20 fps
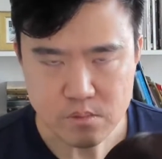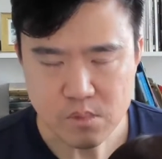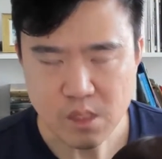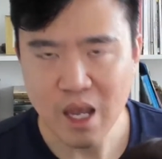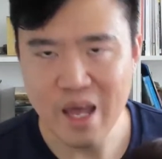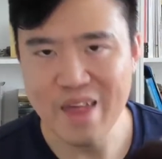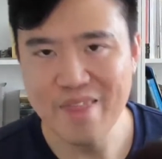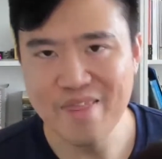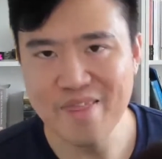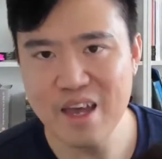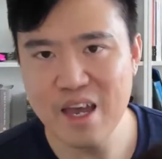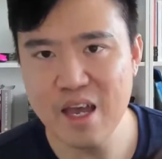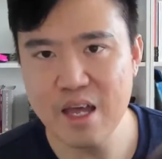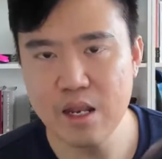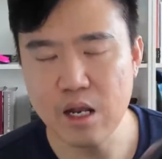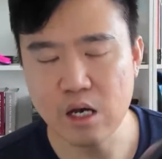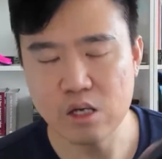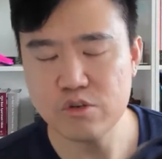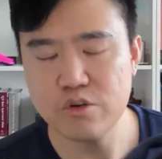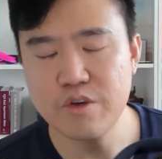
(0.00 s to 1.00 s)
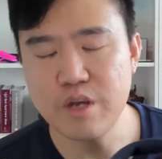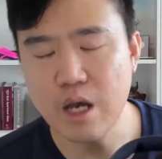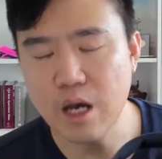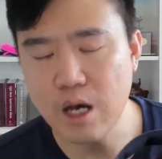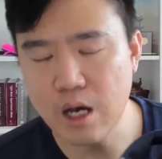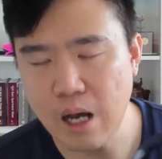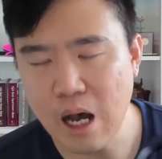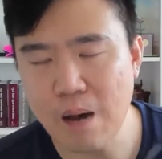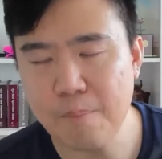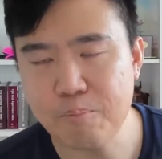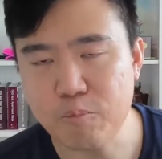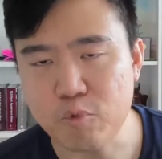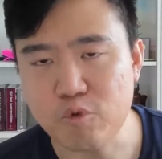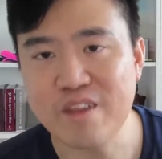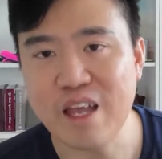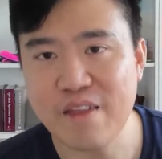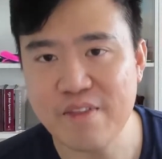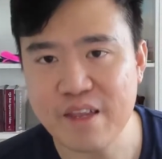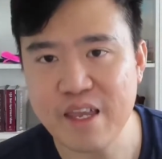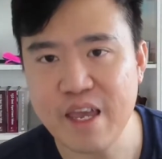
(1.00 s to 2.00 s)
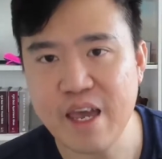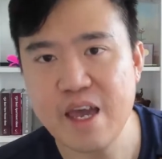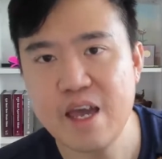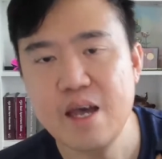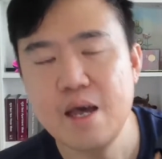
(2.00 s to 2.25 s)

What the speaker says: and then up to 10K,